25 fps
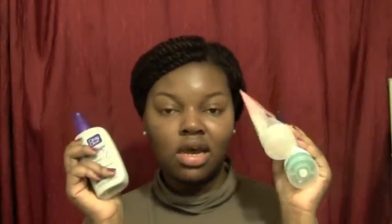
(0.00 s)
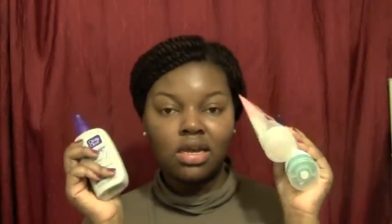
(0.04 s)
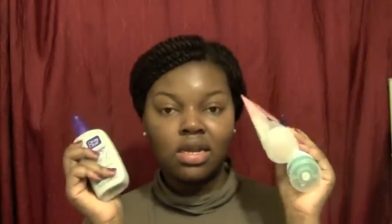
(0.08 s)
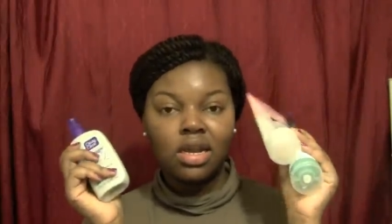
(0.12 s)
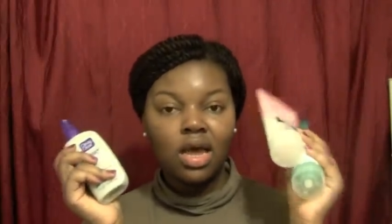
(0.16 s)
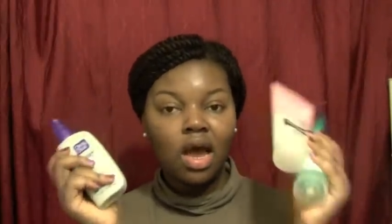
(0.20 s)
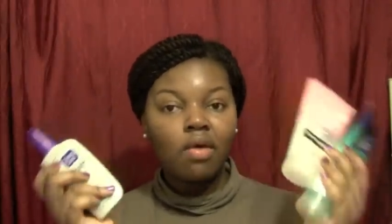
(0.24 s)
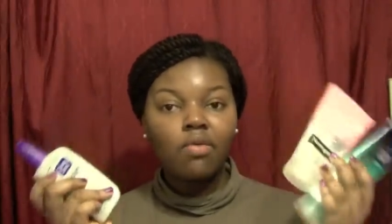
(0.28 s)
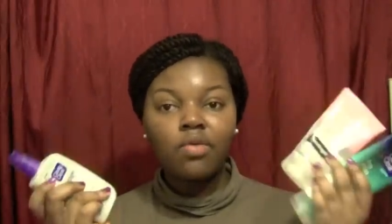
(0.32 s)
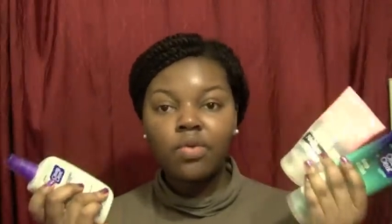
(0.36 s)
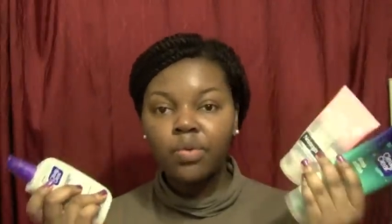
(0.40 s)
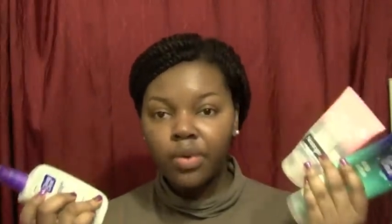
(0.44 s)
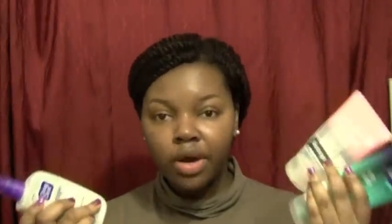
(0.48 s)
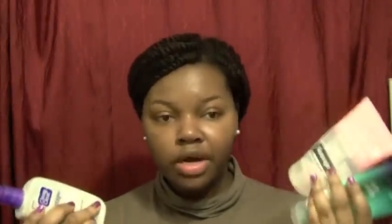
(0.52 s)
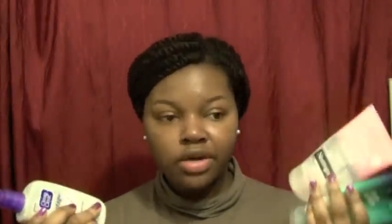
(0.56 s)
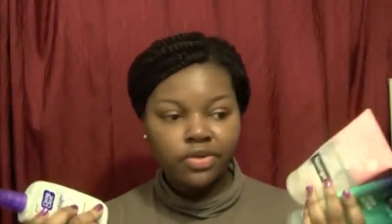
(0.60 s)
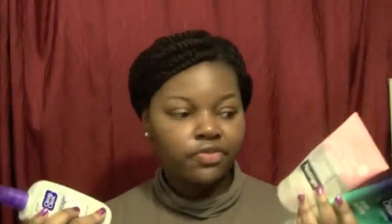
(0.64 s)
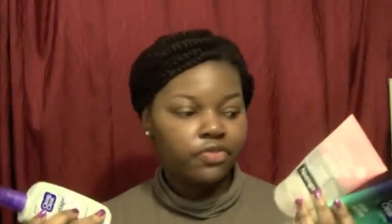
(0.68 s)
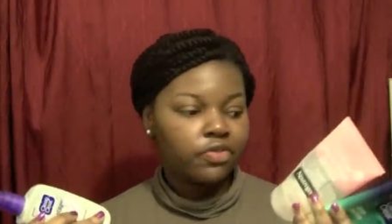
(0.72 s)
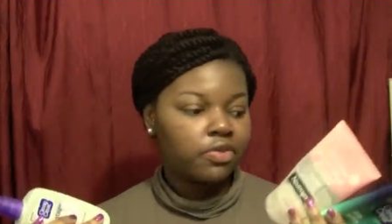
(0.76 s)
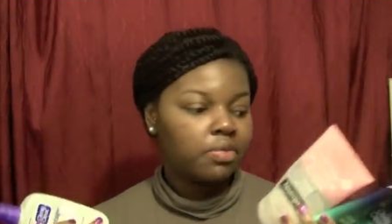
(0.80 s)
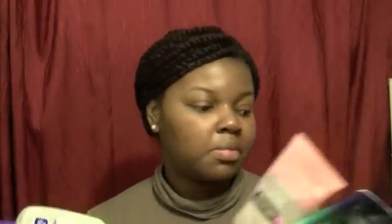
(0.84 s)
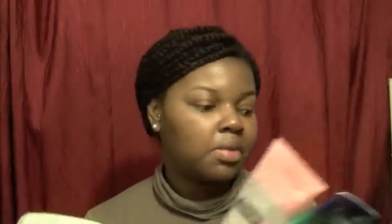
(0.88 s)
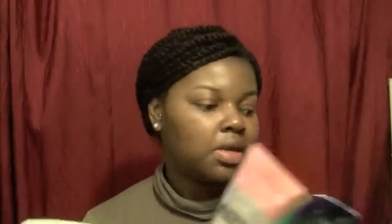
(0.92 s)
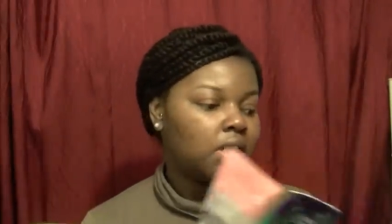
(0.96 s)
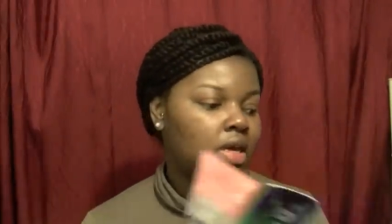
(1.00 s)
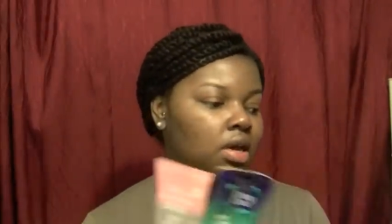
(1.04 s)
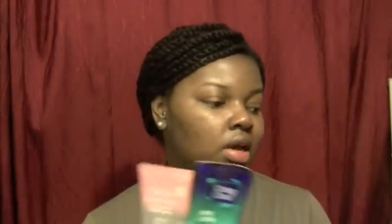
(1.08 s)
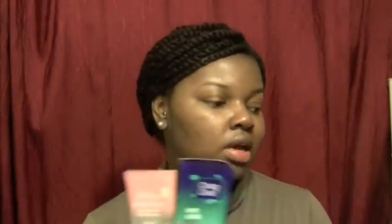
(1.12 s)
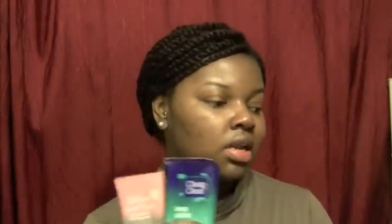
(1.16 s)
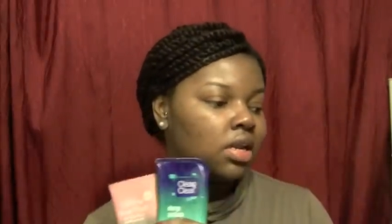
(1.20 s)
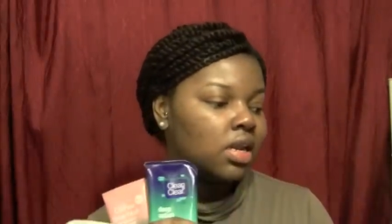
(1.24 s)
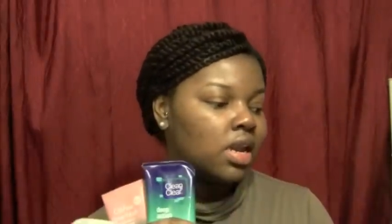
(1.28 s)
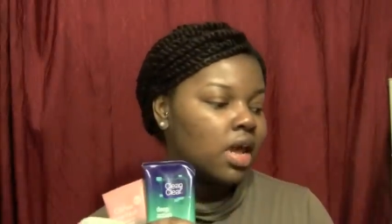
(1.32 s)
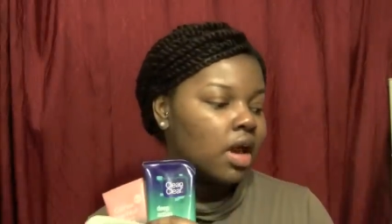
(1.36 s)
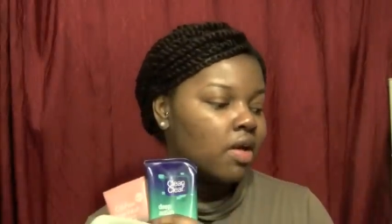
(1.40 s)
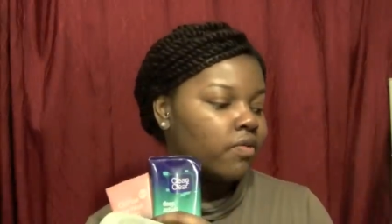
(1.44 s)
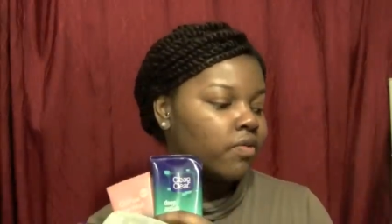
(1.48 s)
never worked for me.
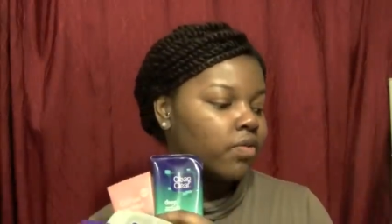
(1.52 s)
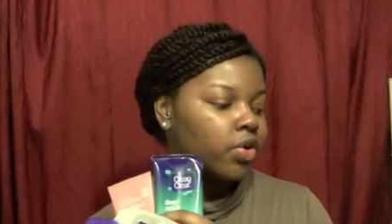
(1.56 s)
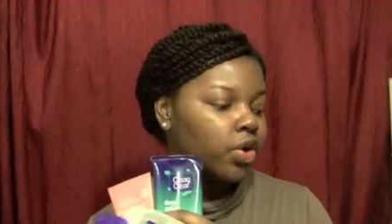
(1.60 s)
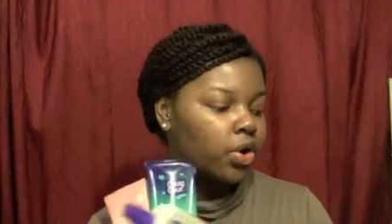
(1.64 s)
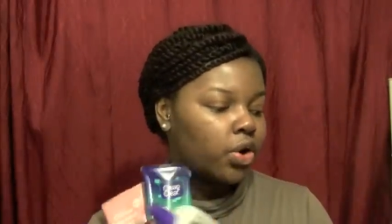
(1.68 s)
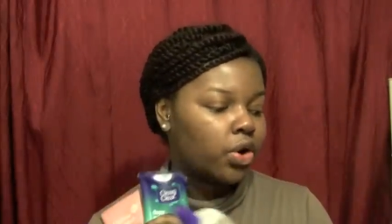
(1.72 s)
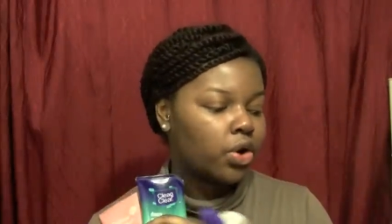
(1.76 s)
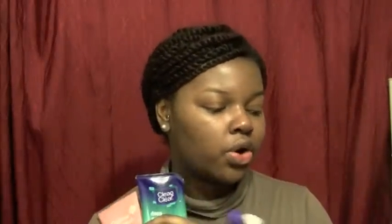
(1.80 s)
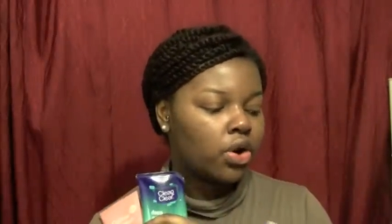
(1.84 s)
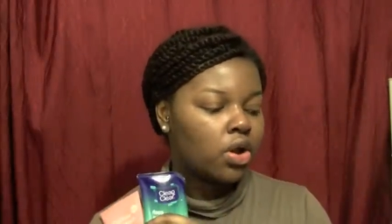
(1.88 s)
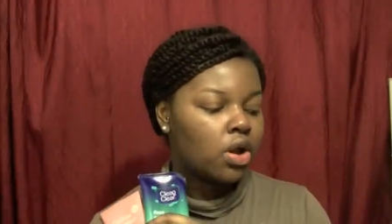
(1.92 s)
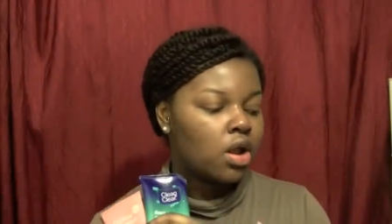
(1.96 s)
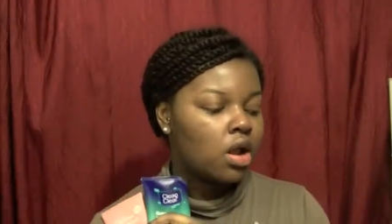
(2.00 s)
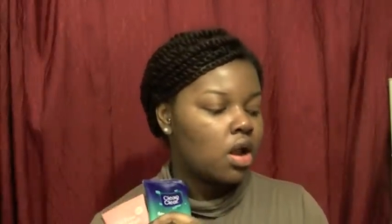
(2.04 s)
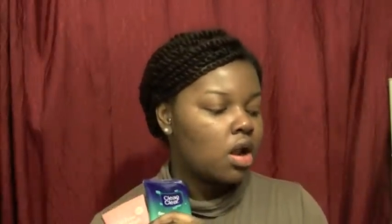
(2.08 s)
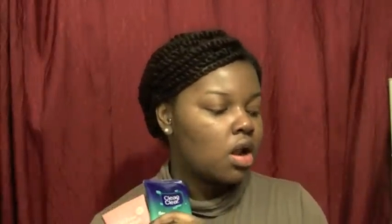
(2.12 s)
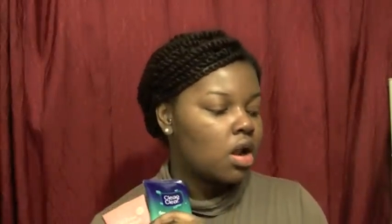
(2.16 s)
It never